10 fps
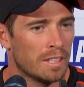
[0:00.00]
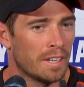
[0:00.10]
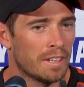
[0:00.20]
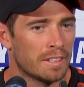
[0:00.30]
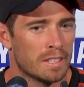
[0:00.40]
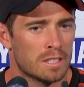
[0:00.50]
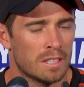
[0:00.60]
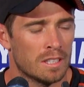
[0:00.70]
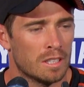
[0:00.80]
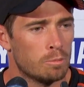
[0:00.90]
And I think that's
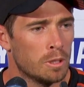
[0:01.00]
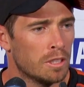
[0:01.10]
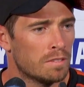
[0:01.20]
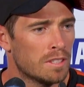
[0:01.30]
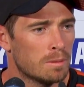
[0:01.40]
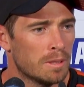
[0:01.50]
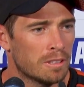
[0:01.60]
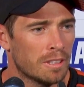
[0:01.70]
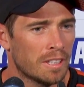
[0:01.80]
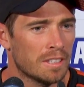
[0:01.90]
the beauty of T20
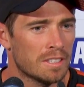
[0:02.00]
cricket,